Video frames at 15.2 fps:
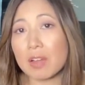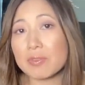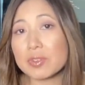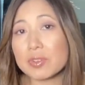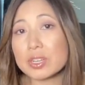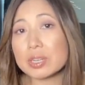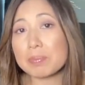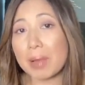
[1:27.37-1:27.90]

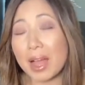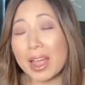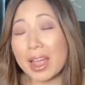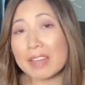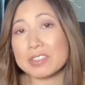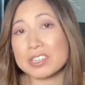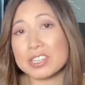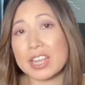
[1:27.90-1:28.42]
offering to
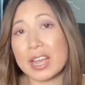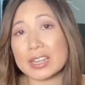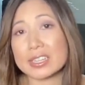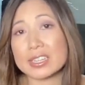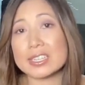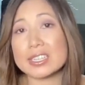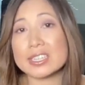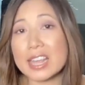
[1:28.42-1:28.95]
buy F T X
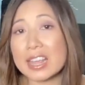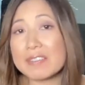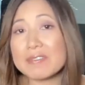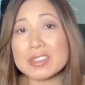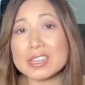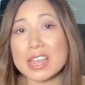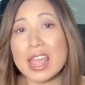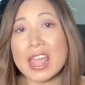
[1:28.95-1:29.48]
and
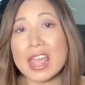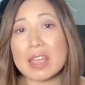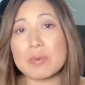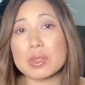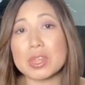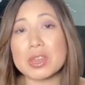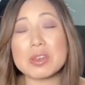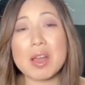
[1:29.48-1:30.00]
save the
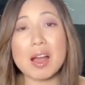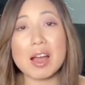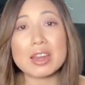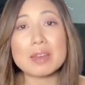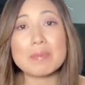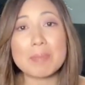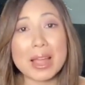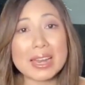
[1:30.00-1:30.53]
day with a
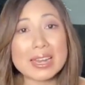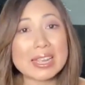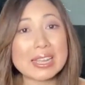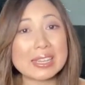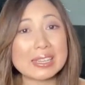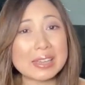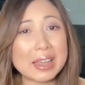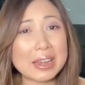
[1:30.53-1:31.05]

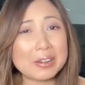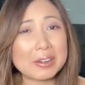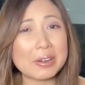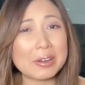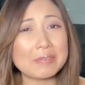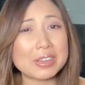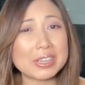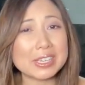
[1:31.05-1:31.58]
non-binding
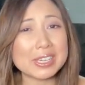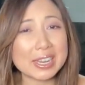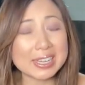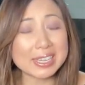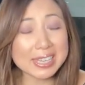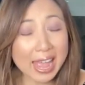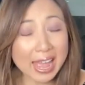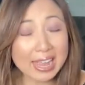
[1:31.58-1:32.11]
letter of
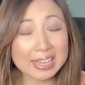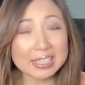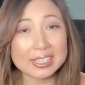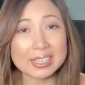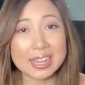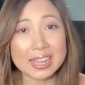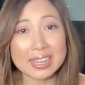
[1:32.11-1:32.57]
intent.